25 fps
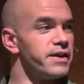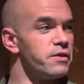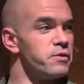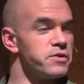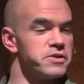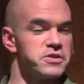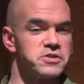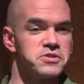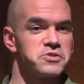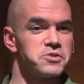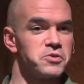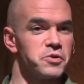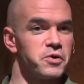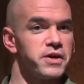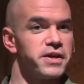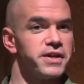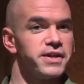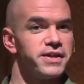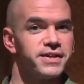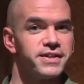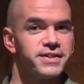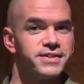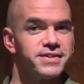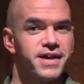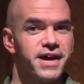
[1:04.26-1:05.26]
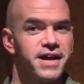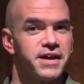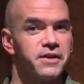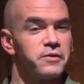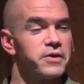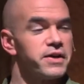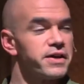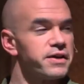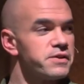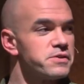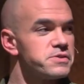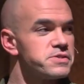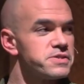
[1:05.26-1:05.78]
they were destroying an entire
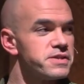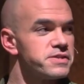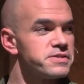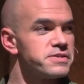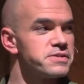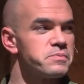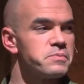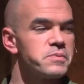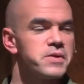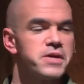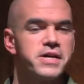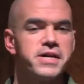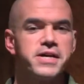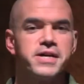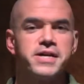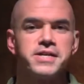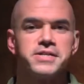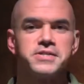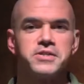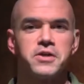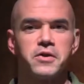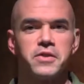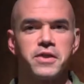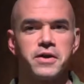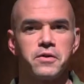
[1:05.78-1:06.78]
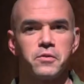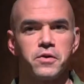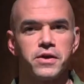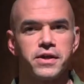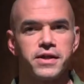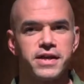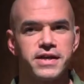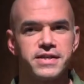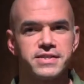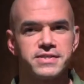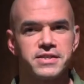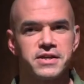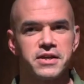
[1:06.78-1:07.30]
ecosystem. So they
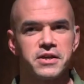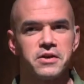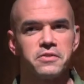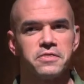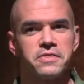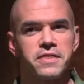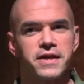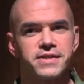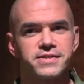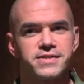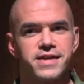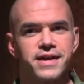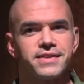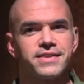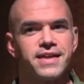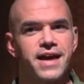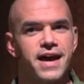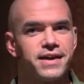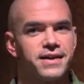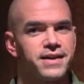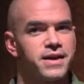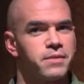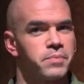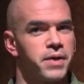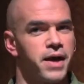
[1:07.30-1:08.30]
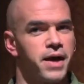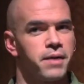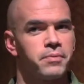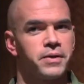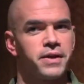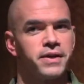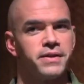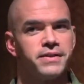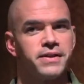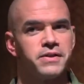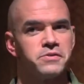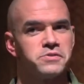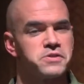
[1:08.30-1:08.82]
realized, things like that kept
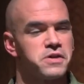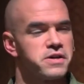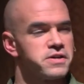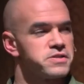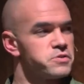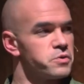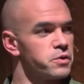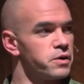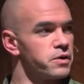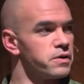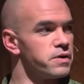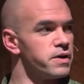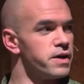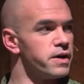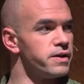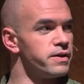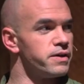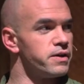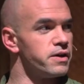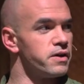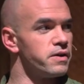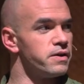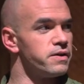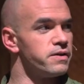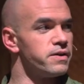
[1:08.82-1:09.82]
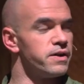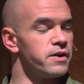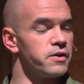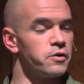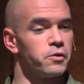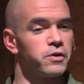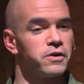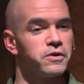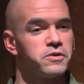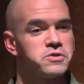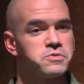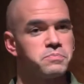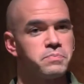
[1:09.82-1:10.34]
happening. There was also an
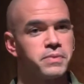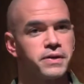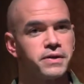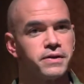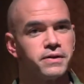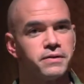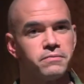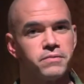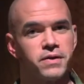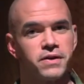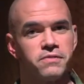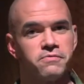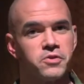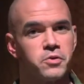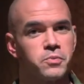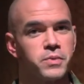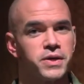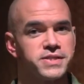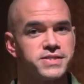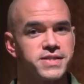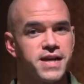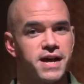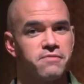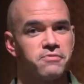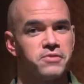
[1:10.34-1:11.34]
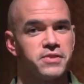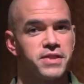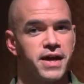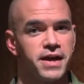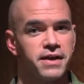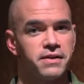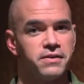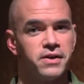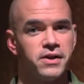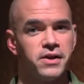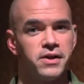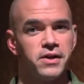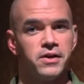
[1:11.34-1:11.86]
oil spill a few months after
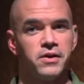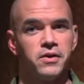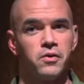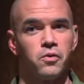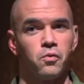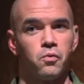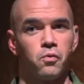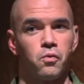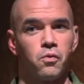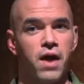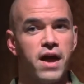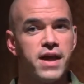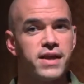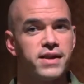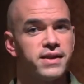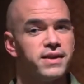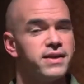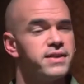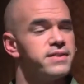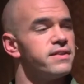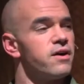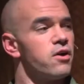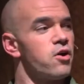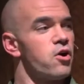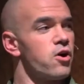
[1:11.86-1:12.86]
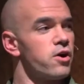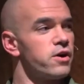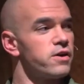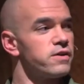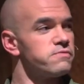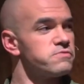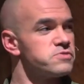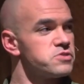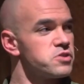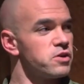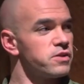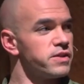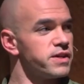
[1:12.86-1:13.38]
that, right in the heart
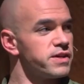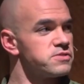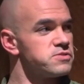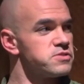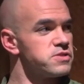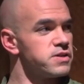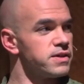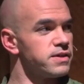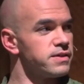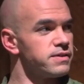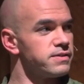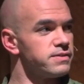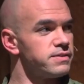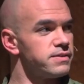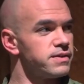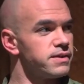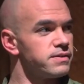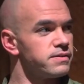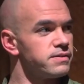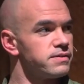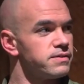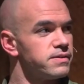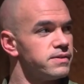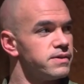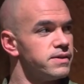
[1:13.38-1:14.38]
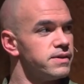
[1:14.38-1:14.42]
of Salt Lake City, that